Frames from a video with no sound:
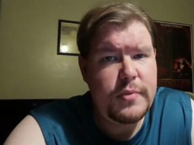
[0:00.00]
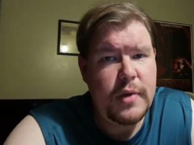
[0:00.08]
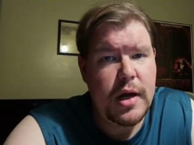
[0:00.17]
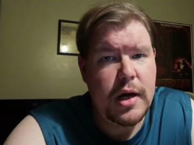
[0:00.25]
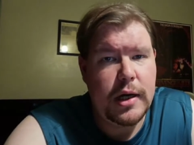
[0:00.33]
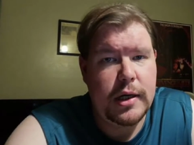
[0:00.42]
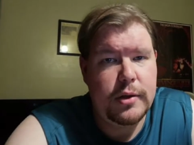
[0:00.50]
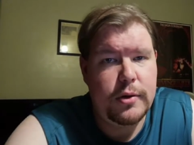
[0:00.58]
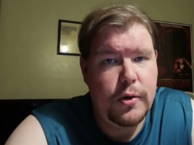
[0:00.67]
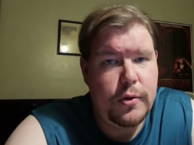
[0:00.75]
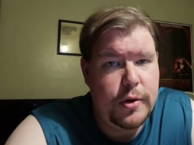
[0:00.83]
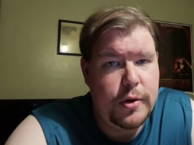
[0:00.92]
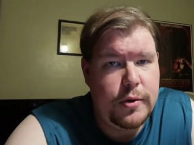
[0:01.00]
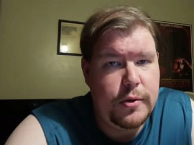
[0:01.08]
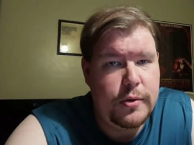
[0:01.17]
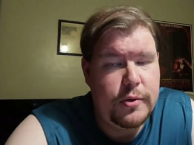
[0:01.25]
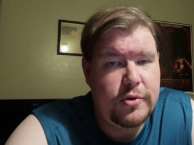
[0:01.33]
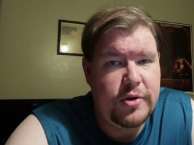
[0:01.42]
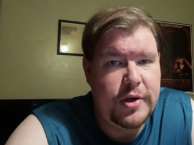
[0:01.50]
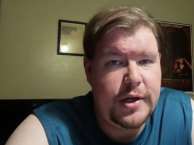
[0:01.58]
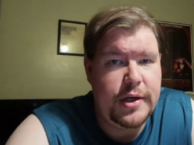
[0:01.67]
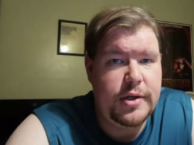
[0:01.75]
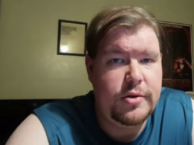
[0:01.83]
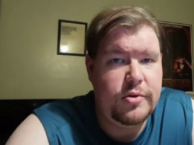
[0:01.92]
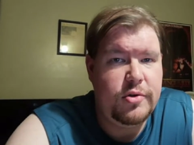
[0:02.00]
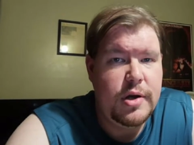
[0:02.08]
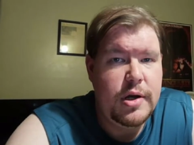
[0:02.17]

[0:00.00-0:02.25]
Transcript: uh, logo change,